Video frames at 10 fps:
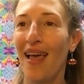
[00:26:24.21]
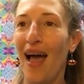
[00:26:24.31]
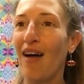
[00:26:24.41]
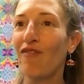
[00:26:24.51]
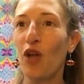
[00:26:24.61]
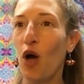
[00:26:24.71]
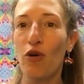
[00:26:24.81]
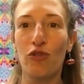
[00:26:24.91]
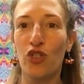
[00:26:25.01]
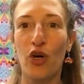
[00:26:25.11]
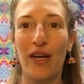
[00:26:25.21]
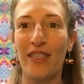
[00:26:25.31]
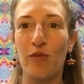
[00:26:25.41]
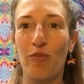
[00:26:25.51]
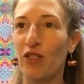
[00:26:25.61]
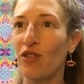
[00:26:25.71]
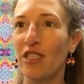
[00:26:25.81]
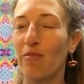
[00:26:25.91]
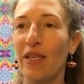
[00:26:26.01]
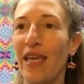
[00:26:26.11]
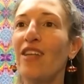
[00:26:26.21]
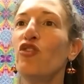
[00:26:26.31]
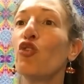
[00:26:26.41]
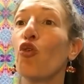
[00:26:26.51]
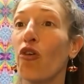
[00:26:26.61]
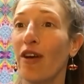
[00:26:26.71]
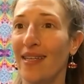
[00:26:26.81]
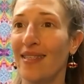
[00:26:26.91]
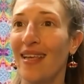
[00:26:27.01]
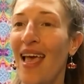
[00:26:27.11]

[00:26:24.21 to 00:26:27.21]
have no choice but to simply endure it.